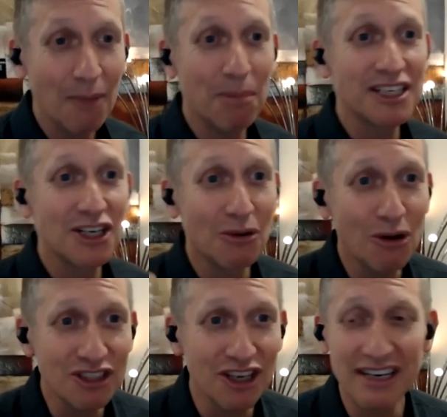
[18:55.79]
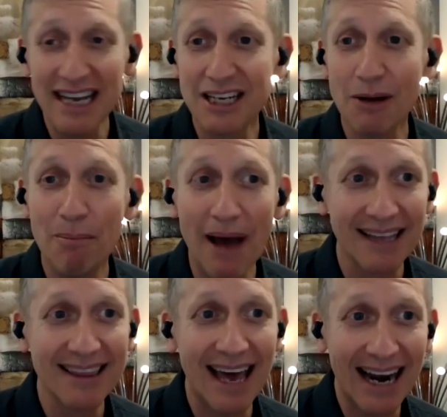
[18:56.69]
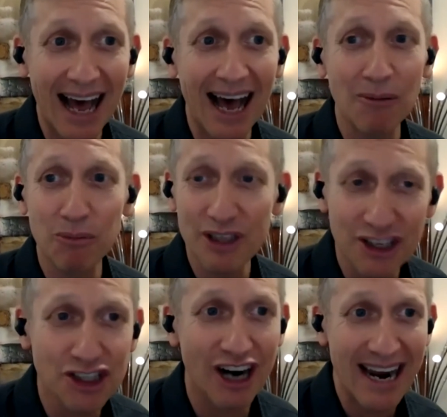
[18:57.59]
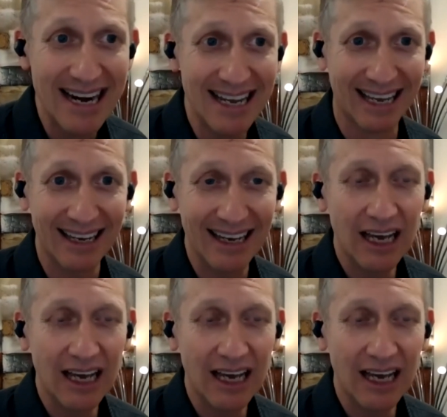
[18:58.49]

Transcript: but you also need to back that up with the training.